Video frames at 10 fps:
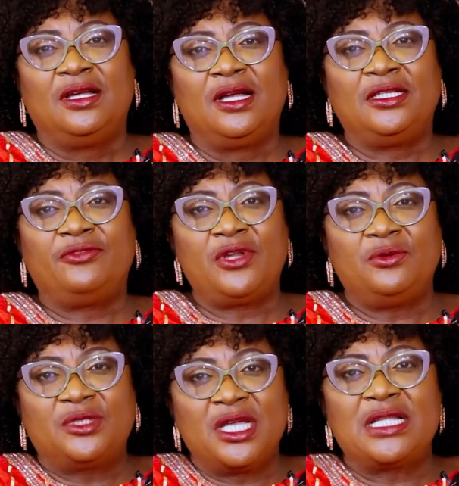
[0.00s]
And the flood
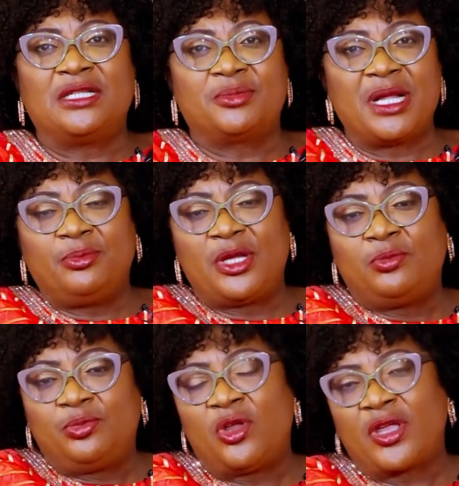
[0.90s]
will take down,
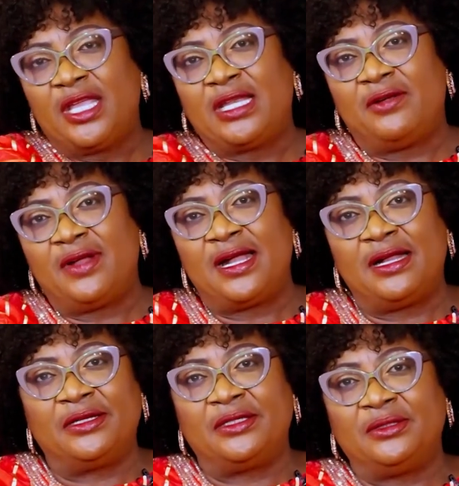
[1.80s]
blocking
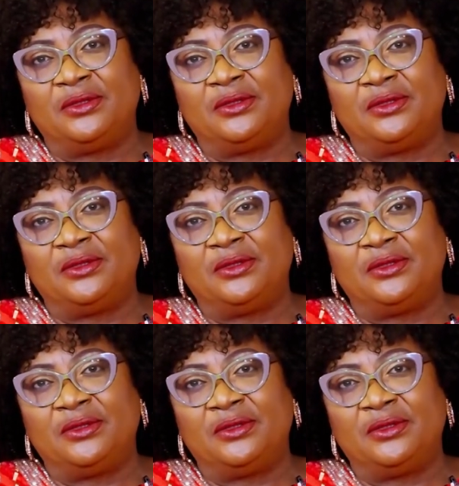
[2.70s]
our